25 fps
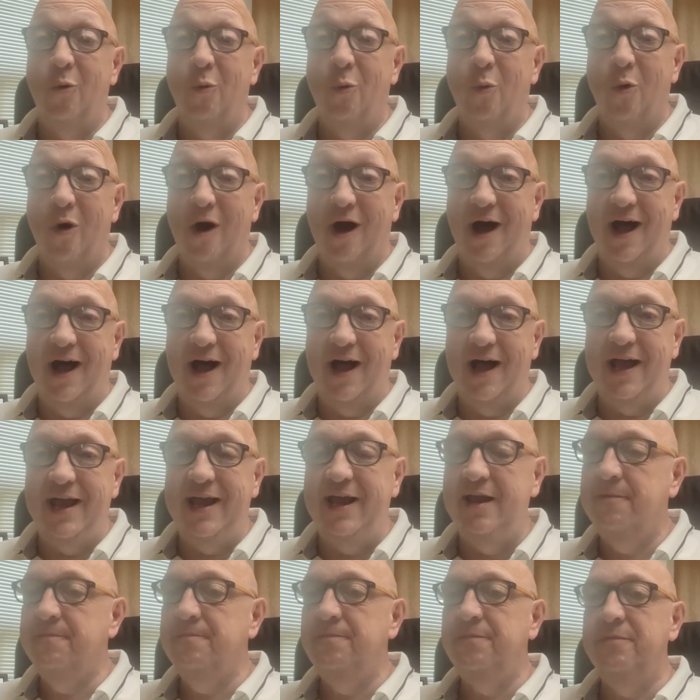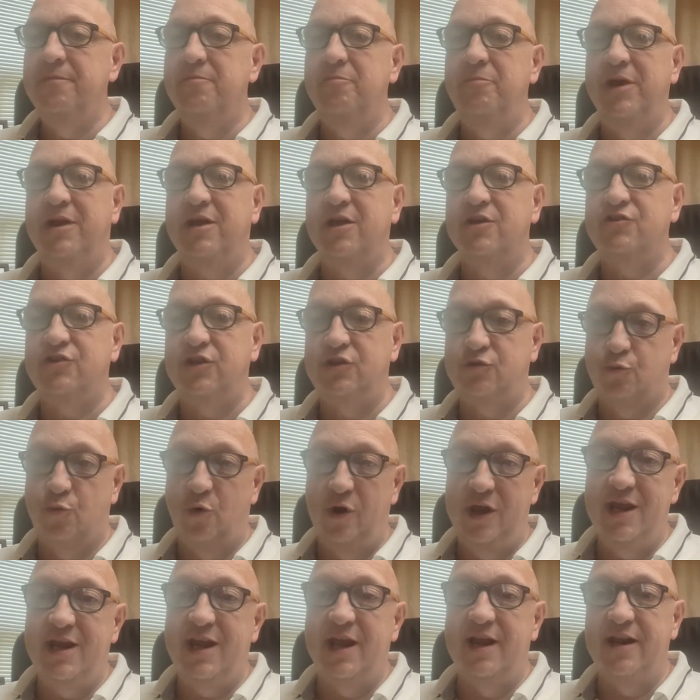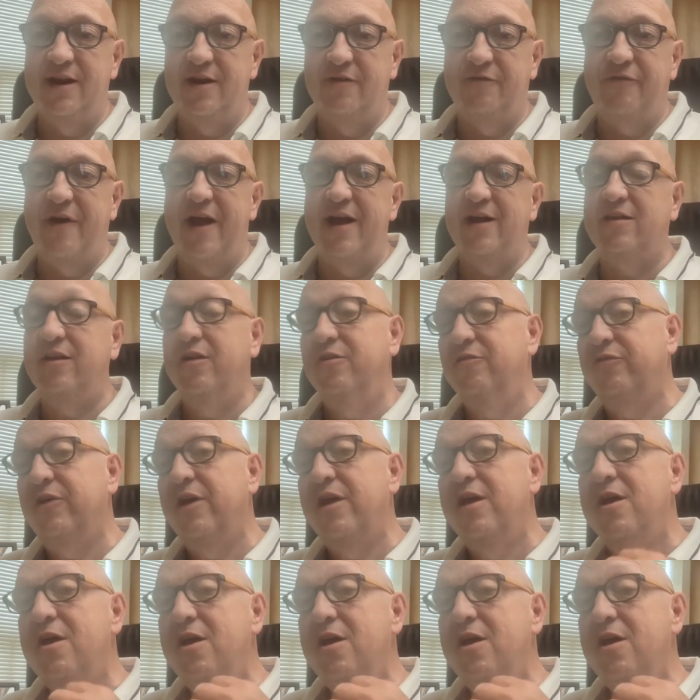Why? Because he's weak and ineffective.